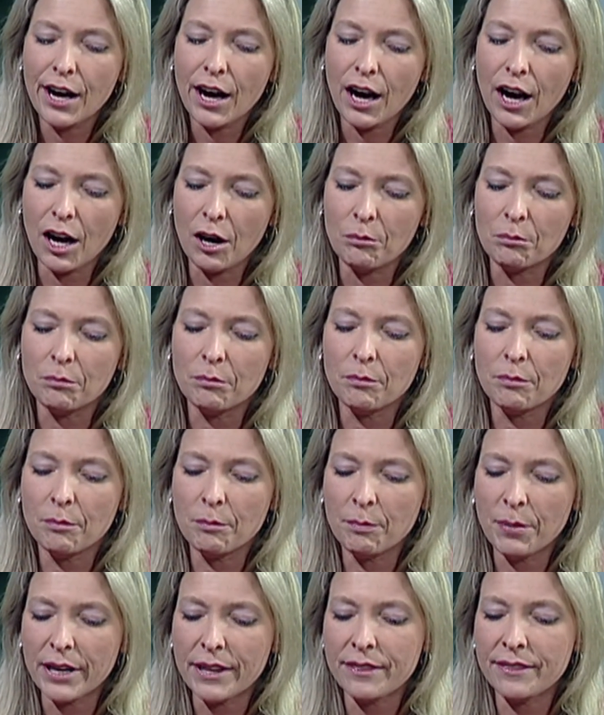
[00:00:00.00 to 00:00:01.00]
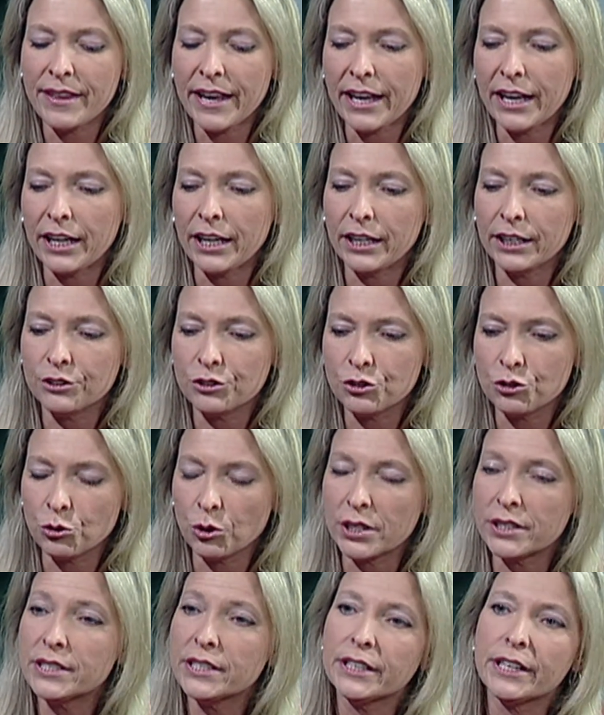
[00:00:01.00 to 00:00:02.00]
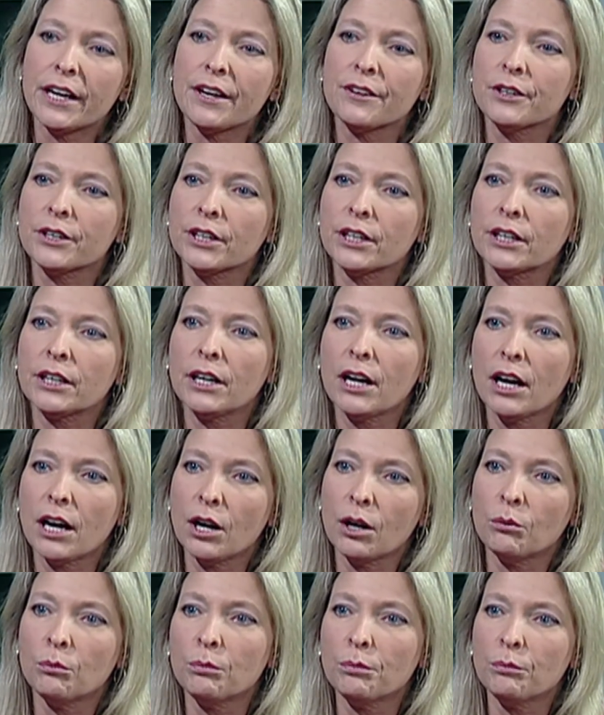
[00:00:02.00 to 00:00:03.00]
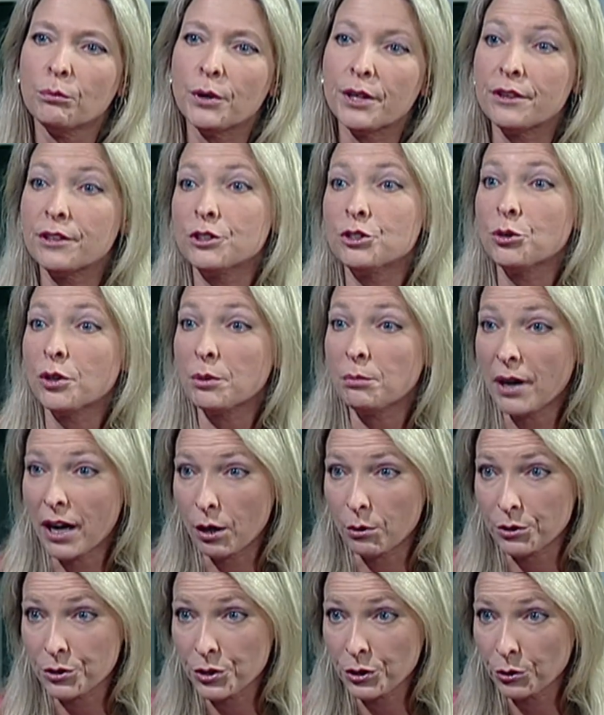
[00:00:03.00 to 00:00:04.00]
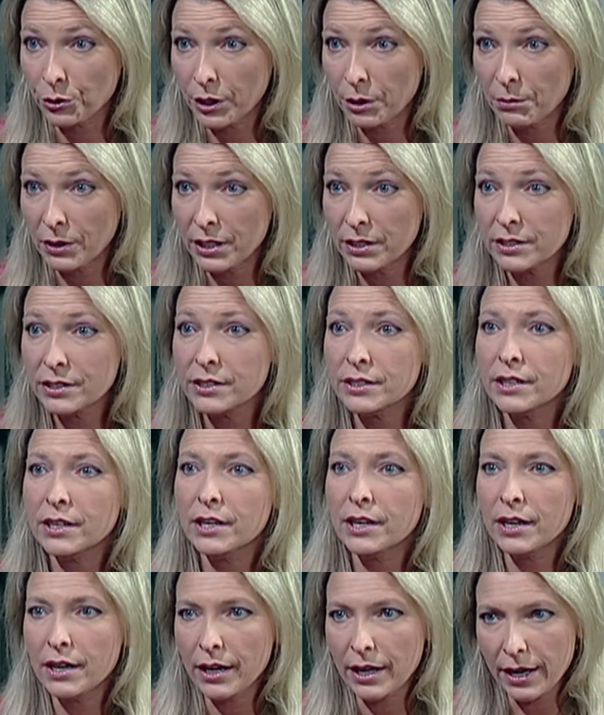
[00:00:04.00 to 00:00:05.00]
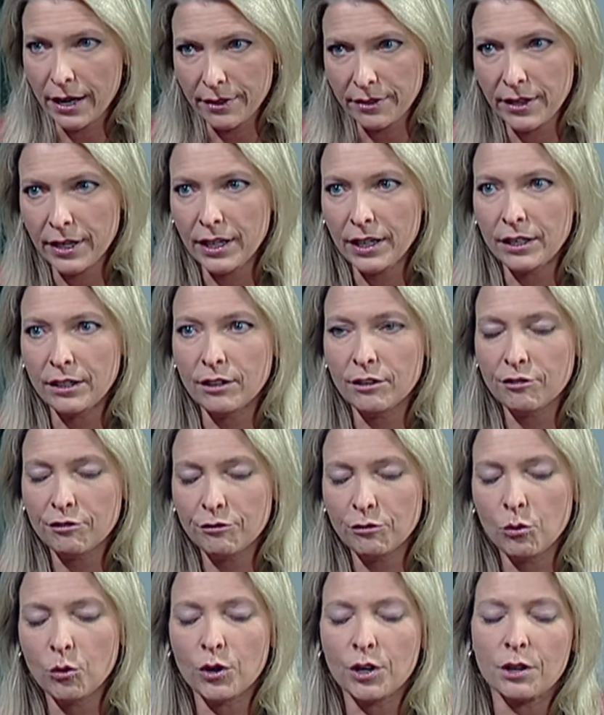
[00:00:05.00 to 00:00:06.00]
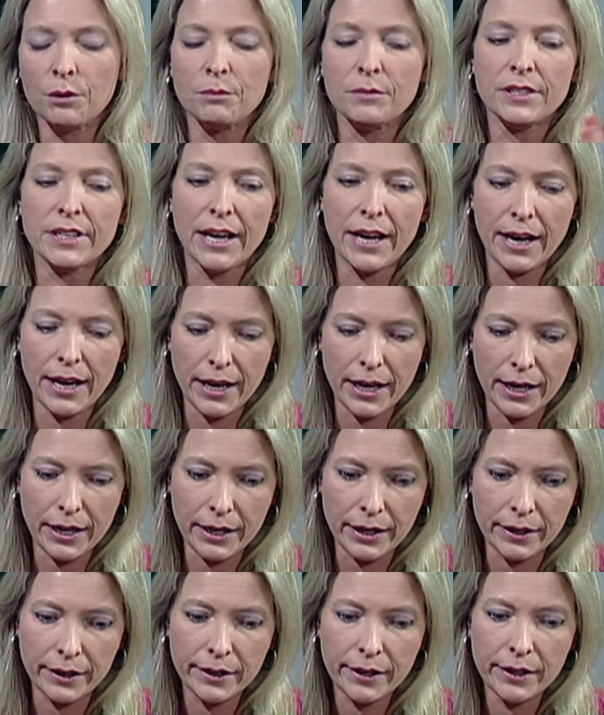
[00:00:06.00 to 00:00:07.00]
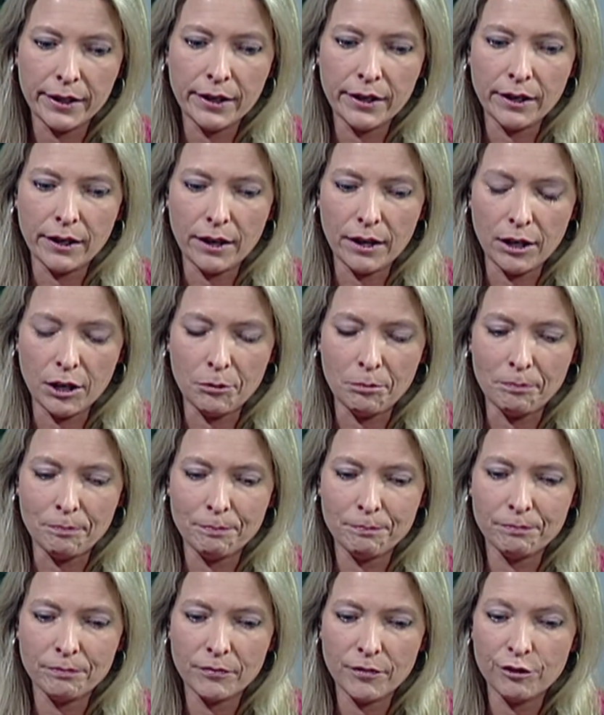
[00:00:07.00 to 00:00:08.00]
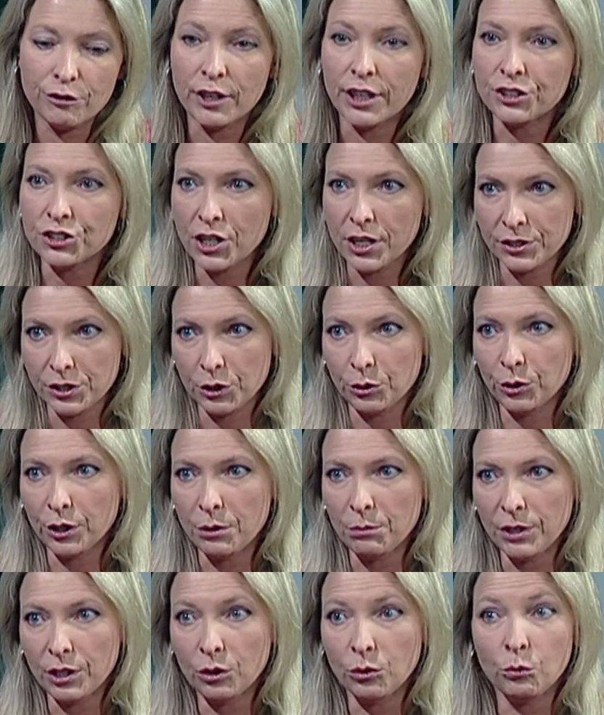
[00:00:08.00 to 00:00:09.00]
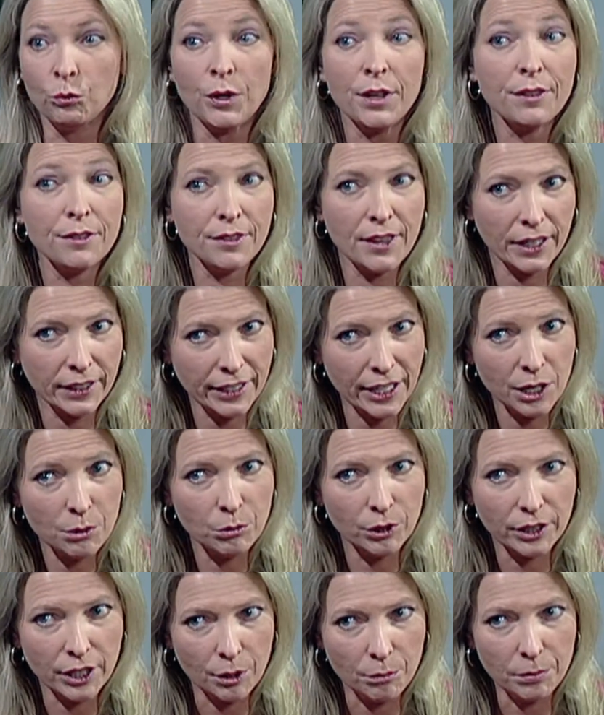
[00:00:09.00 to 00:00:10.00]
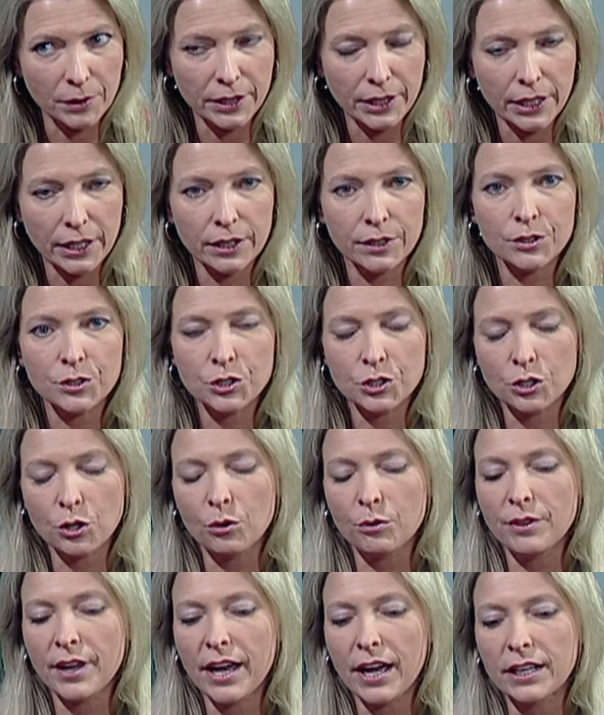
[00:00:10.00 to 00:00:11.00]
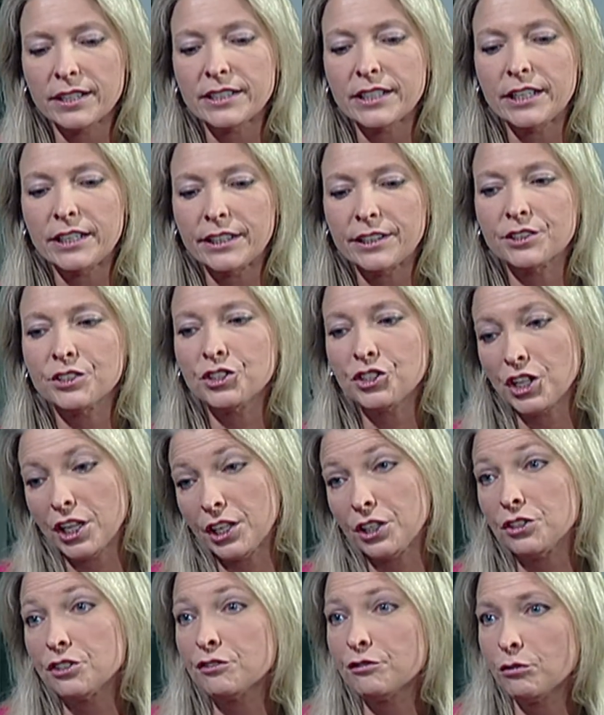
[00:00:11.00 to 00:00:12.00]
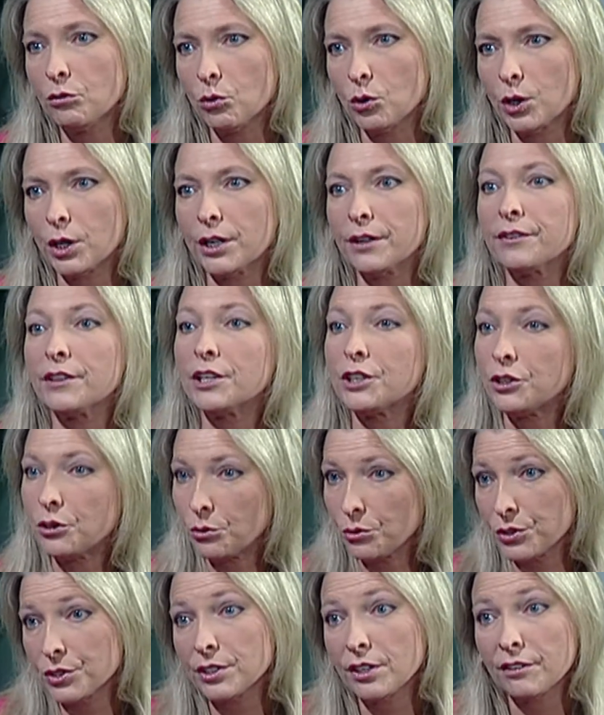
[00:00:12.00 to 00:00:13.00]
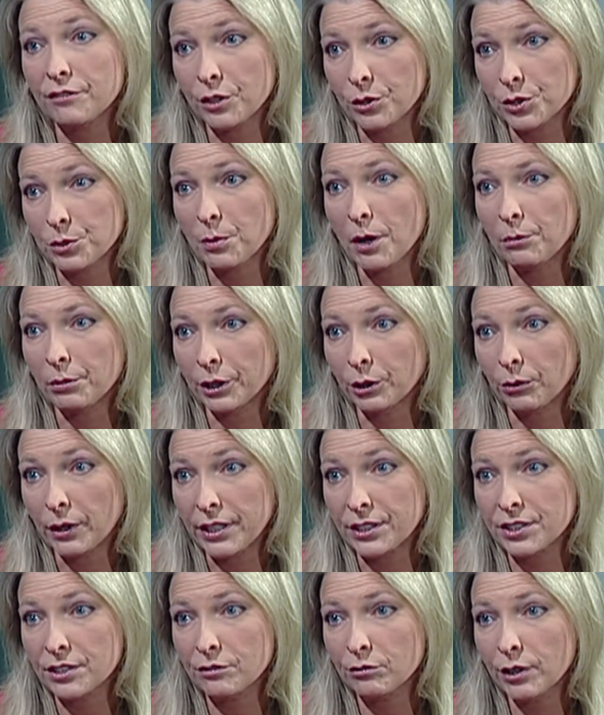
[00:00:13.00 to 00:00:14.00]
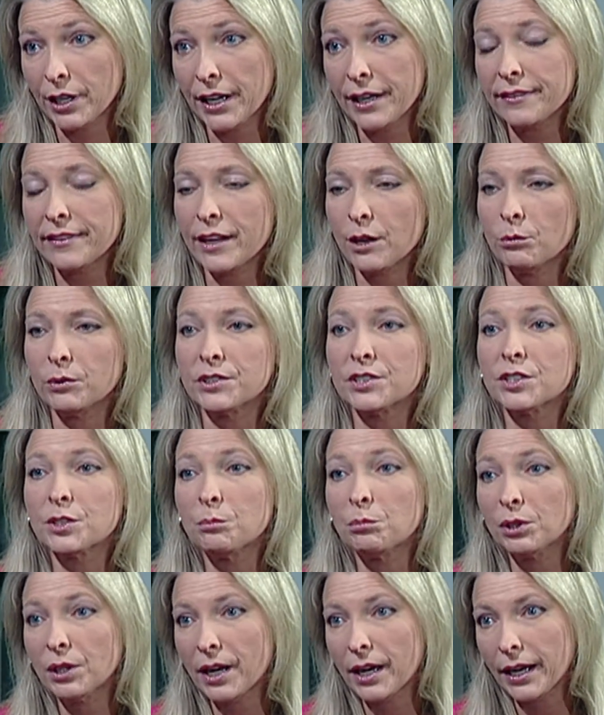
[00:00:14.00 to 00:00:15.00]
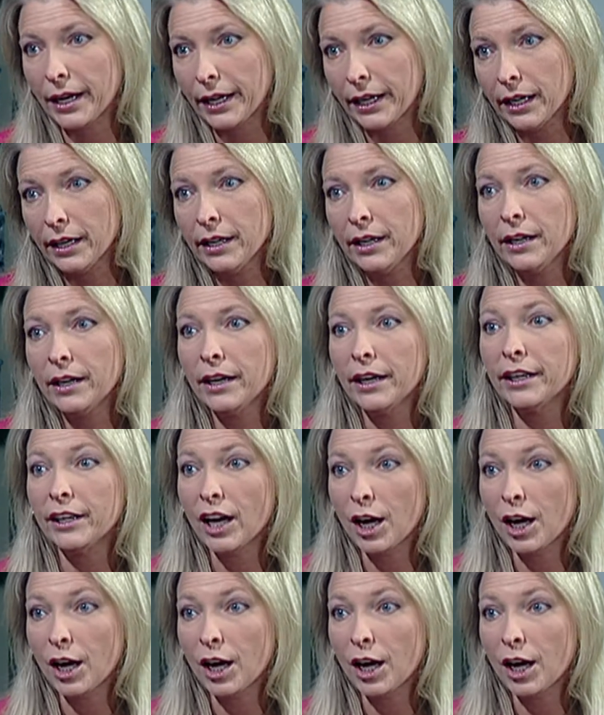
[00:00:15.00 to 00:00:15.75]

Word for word: Um, but they joined together uh, with a joint powers agreement and then formed a um, franchise agreement with that cable company so that in exchange for the use of those public rights of way, they would supply an